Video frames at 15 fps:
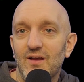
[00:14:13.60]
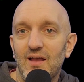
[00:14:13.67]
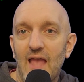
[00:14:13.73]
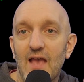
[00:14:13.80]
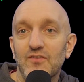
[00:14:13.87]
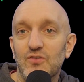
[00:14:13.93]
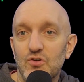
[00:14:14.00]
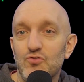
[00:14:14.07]

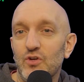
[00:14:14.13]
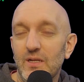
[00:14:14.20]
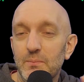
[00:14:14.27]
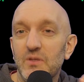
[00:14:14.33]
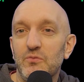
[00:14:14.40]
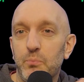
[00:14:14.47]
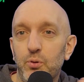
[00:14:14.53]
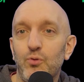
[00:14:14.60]
as her dream
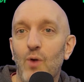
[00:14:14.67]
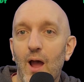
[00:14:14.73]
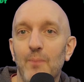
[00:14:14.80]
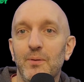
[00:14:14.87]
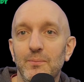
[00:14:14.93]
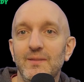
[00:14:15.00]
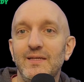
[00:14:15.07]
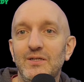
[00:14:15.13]
is
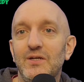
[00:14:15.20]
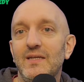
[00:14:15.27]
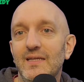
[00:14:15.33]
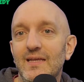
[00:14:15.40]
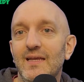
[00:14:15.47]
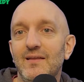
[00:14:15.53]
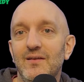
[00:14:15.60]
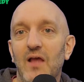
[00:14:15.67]
probably going to
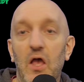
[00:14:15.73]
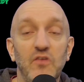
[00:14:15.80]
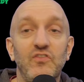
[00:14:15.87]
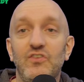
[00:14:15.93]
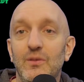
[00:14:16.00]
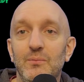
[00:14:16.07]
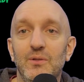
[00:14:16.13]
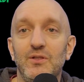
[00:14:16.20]
get a
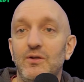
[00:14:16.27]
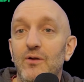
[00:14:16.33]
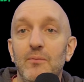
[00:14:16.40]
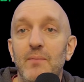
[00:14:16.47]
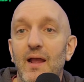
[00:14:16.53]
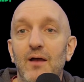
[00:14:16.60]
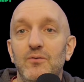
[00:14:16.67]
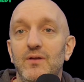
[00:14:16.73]
similar
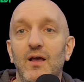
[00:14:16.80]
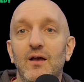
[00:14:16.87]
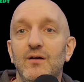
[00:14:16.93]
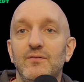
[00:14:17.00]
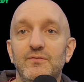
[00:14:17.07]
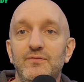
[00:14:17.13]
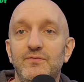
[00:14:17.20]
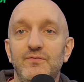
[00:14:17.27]
amount
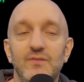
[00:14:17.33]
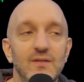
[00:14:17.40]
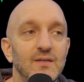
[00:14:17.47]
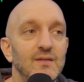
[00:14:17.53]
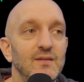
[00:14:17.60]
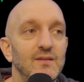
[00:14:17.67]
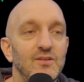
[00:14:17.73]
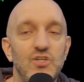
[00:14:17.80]
of
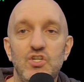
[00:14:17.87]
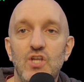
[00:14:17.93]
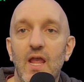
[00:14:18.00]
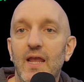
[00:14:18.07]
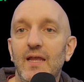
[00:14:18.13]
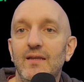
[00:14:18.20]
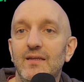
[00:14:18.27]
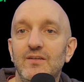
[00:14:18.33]

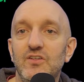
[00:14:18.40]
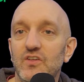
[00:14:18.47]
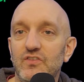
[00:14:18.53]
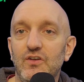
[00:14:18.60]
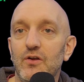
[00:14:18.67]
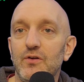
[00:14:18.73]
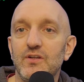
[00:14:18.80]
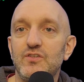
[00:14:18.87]
shade and
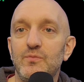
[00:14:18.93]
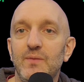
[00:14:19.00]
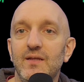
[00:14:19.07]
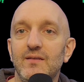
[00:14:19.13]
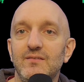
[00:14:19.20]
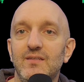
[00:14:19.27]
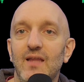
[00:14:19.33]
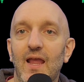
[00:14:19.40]

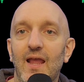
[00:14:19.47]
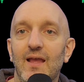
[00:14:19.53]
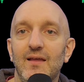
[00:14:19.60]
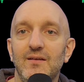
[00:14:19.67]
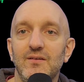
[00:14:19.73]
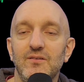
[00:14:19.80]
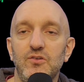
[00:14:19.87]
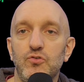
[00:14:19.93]
discouragement
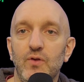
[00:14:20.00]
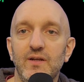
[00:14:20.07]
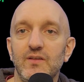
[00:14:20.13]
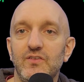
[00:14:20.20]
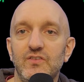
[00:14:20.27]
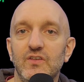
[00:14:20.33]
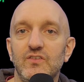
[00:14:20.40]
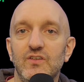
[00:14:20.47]
and
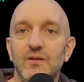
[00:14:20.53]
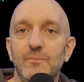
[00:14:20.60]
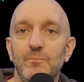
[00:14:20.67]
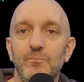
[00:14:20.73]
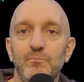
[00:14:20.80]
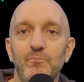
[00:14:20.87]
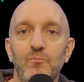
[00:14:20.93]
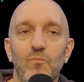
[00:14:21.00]

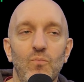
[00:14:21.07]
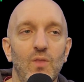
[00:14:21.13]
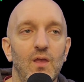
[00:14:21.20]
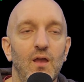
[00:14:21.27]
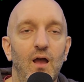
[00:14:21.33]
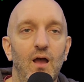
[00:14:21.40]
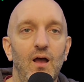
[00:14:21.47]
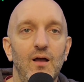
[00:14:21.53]
criticism,
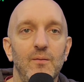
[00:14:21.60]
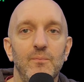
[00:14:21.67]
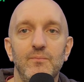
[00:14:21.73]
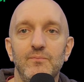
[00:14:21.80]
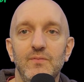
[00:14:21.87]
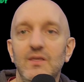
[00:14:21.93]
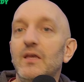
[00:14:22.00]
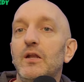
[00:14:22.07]

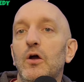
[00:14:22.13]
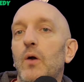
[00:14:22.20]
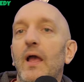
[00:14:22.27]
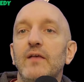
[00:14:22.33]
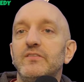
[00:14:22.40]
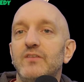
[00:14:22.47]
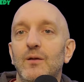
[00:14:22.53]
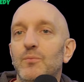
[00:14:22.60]

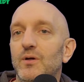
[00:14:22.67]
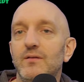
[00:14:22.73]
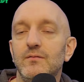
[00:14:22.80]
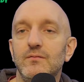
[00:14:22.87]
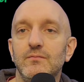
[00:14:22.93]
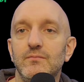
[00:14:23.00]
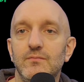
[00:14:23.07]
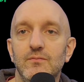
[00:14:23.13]
as
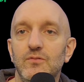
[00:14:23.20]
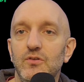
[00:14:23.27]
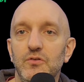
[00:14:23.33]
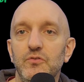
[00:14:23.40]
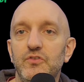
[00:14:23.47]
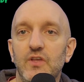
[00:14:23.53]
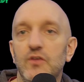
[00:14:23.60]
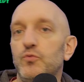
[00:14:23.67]
someone
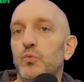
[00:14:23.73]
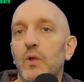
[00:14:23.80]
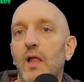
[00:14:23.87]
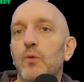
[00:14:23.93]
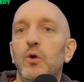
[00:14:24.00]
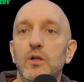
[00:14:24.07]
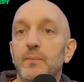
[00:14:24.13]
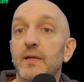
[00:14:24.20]
who says, well, I
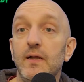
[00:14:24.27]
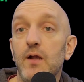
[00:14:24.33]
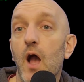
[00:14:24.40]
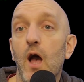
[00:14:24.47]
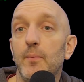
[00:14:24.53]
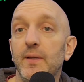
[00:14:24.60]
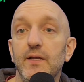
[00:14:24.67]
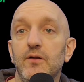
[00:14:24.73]
want to be a
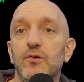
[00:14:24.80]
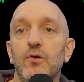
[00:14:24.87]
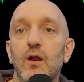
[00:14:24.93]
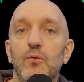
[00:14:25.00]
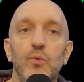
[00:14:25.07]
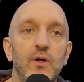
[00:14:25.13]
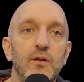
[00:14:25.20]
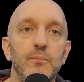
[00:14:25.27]
comic, or I
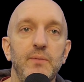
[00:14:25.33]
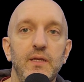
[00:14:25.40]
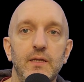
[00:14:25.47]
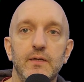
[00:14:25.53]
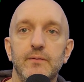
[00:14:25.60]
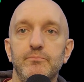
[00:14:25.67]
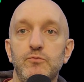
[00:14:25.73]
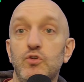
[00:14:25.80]
want to be
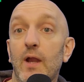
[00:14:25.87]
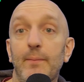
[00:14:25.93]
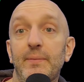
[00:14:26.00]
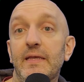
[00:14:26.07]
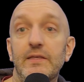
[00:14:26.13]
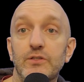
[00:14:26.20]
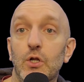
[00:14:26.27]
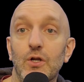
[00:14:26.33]
a
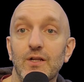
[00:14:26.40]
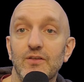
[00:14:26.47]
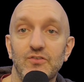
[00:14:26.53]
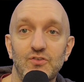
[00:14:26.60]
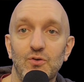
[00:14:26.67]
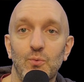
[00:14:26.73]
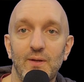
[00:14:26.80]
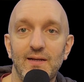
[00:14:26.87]
trapeze
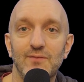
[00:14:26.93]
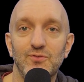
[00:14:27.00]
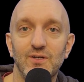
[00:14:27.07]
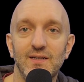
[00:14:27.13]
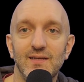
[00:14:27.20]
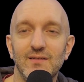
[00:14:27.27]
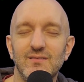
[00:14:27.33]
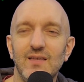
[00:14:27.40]
artist, or whatever
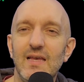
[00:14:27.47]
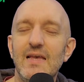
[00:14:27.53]
it is.